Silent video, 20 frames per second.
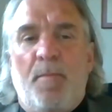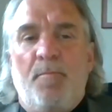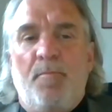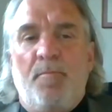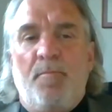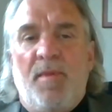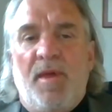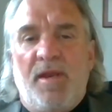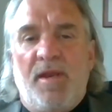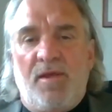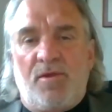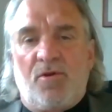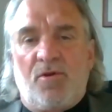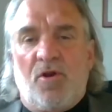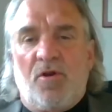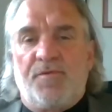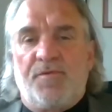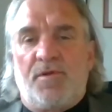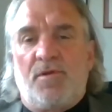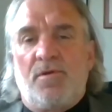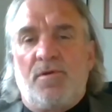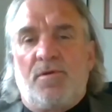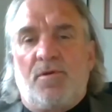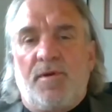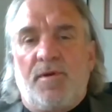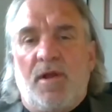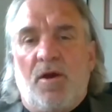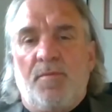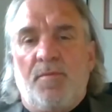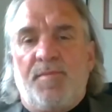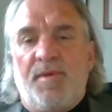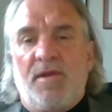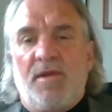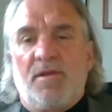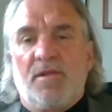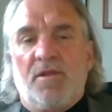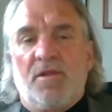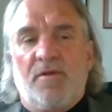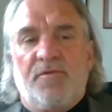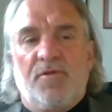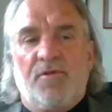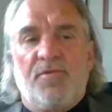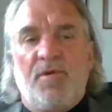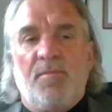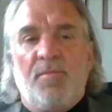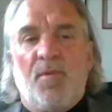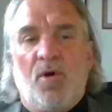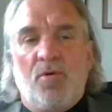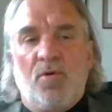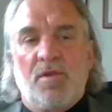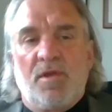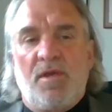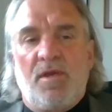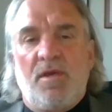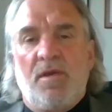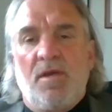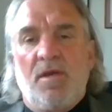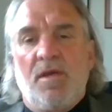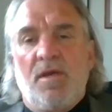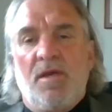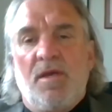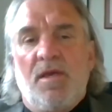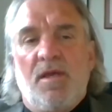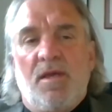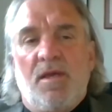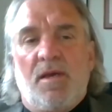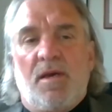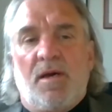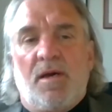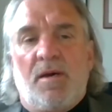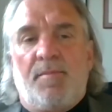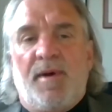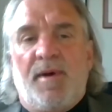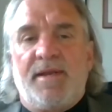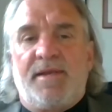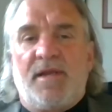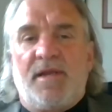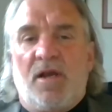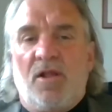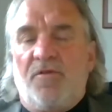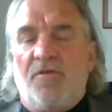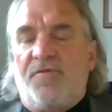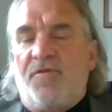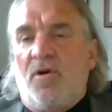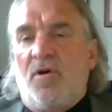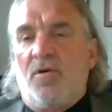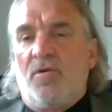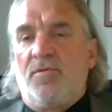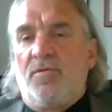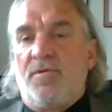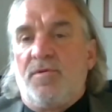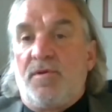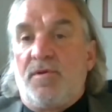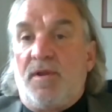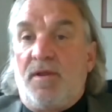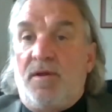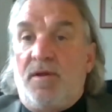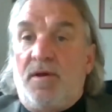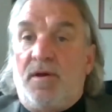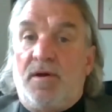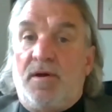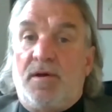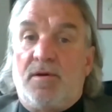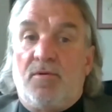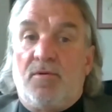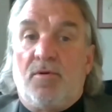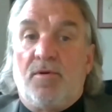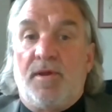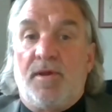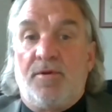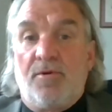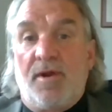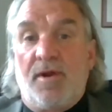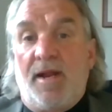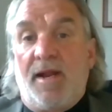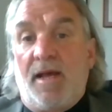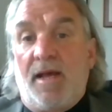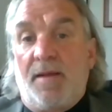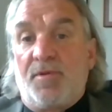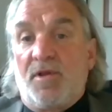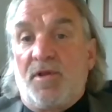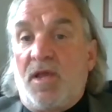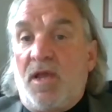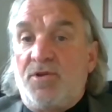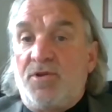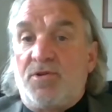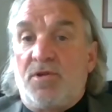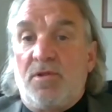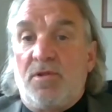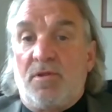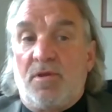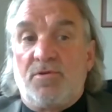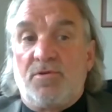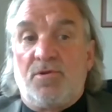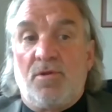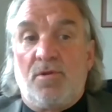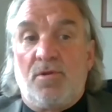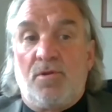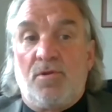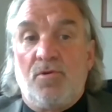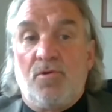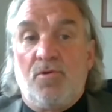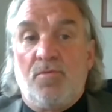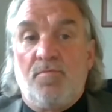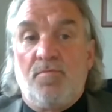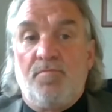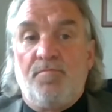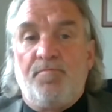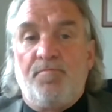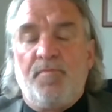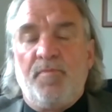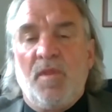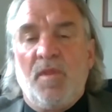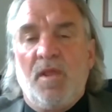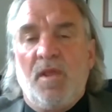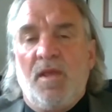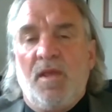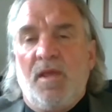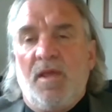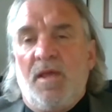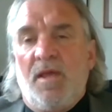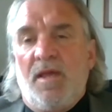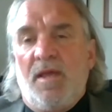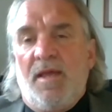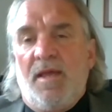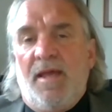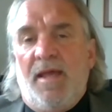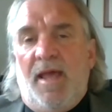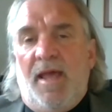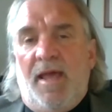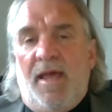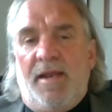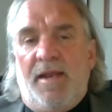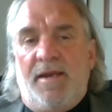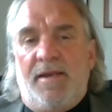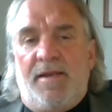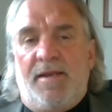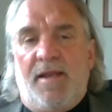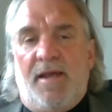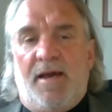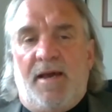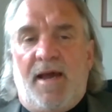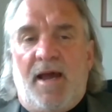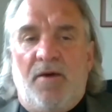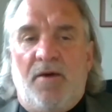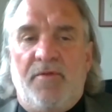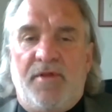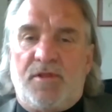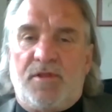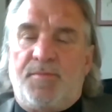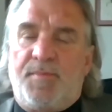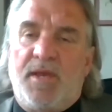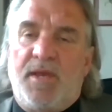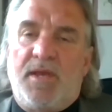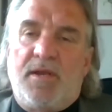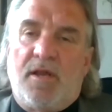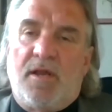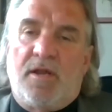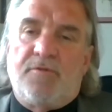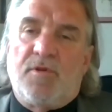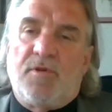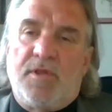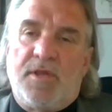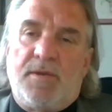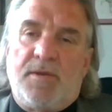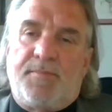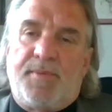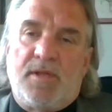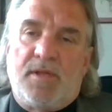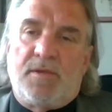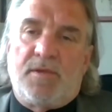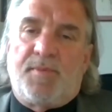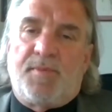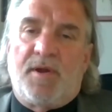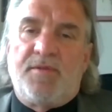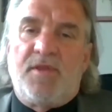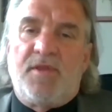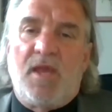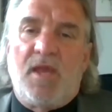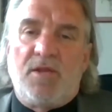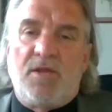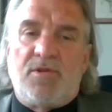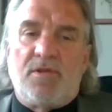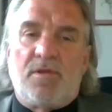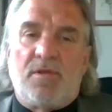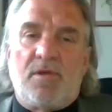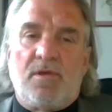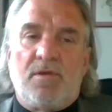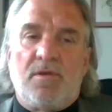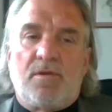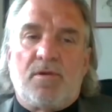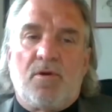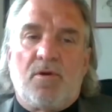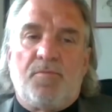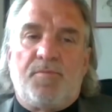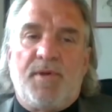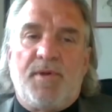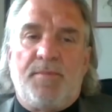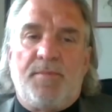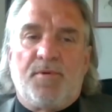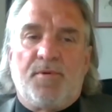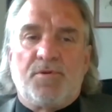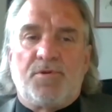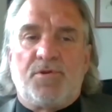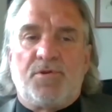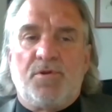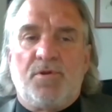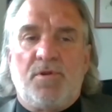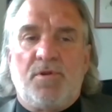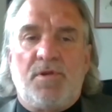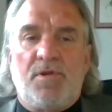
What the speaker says: Many services are now being delivered remotely by telephone or internet applications such as Zoom. And how that's being done really depends upon the agency. So people should